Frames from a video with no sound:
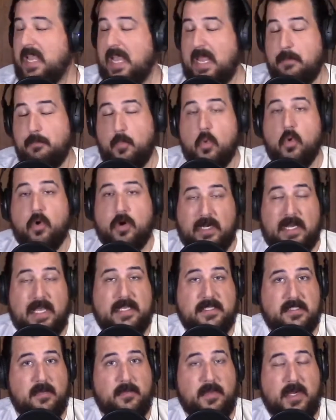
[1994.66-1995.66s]
and more or
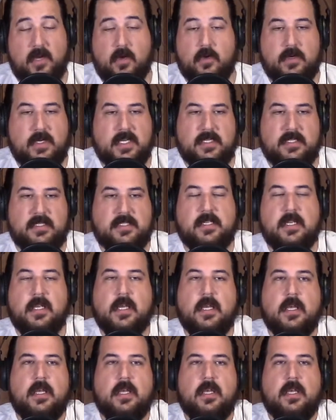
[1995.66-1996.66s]
less on my own, because
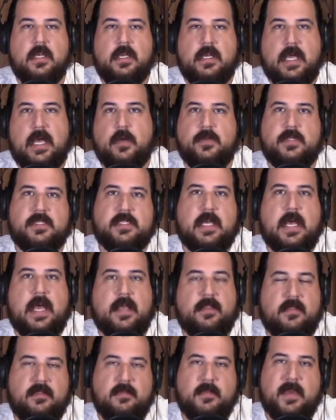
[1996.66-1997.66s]

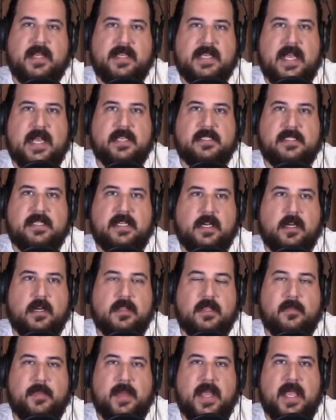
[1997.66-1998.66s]
other than my dad sitting
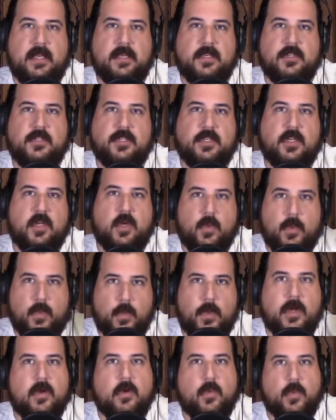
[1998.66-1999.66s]
on the bench, when
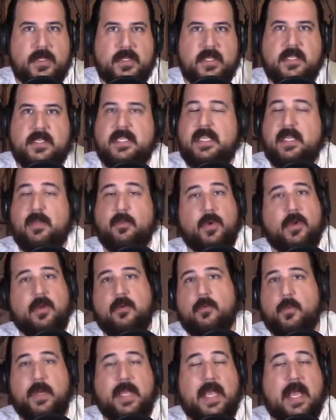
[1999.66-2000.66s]
we were with the team,
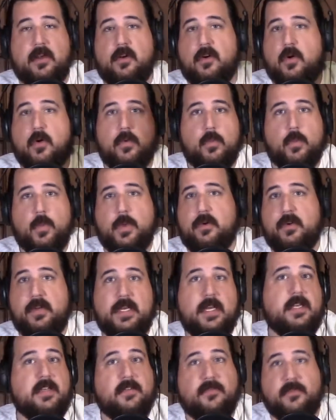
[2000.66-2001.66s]
we had our own. We were
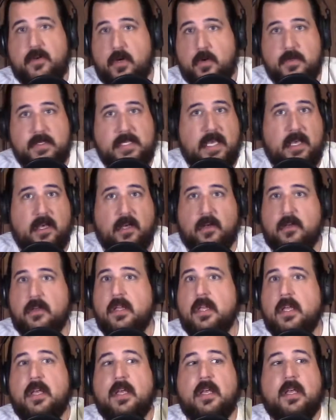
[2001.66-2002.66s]
in a different
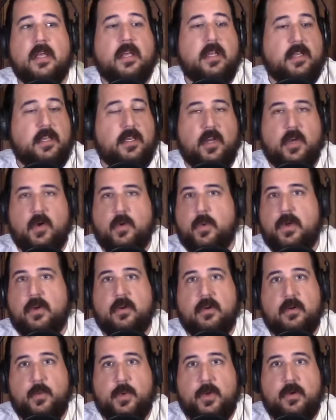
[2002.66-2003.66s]
hotel. We
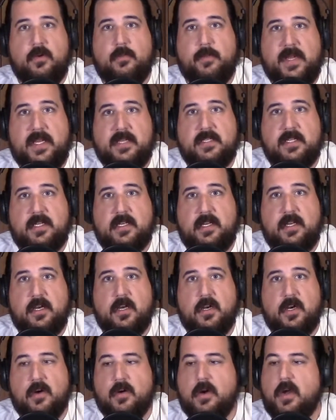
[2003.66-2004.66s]
were basically
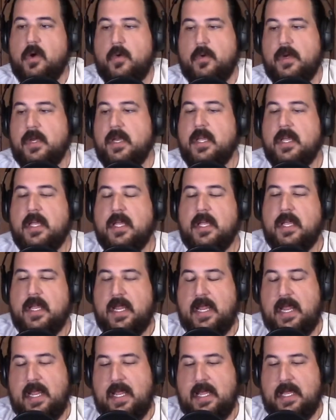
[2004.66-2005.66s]
on our own.
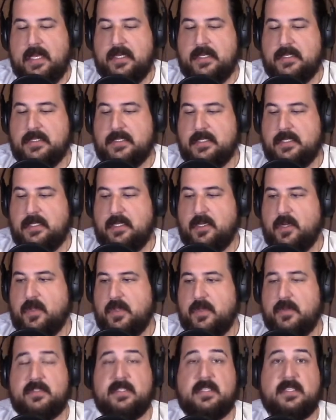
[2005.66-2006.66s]
And,
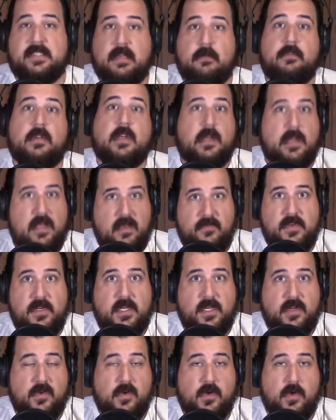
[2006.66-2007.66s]
there was a 7-Eleven
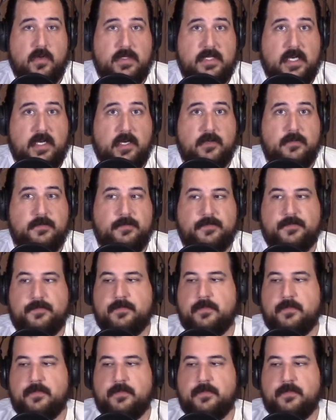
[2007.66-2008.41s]
near our hotel